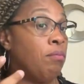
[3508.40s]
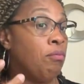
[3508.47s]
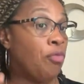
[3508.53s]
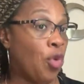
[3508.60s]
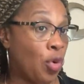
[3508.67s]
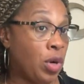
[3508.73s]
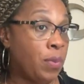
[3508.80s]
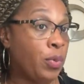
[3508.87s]

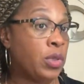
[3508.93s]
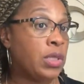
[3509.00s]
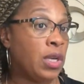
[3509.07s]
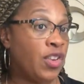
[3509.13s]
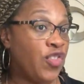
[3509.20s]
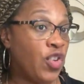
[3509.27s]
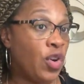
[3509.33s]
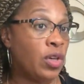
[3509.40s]
30%
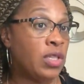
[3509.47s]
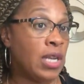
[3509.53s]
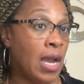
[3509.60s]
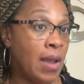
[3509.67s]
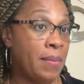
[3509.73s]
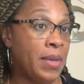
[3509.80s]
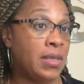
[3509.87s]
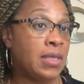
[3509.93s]
of your
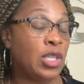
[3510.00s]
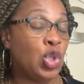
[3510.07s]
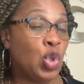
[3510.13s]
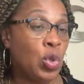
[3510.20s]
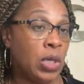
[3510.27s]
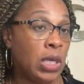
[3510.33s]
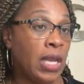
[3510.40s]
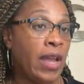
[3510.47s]
diamonds that
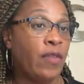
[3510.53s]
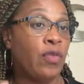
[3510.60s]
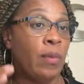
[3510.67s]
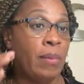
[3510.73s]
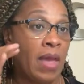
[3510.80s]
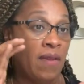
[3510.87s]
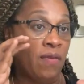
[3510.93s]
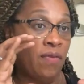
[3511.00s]
you collect from
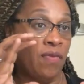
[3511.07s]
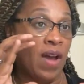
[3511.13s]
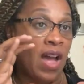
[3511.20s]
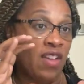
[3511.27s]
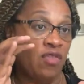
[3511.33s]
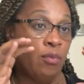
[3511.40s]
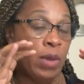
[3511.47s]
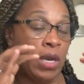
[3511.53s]
that
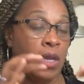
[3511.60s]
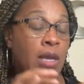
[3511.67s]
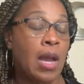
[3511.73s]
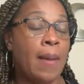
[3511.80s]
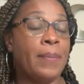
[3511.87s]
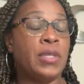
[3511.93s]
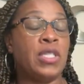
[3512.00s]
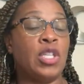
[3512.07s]
5-minute
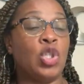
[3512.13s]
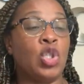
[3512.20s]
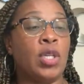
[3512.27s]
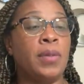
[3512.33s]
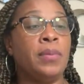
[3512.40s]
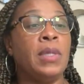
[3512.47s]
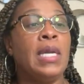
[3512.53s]
competition.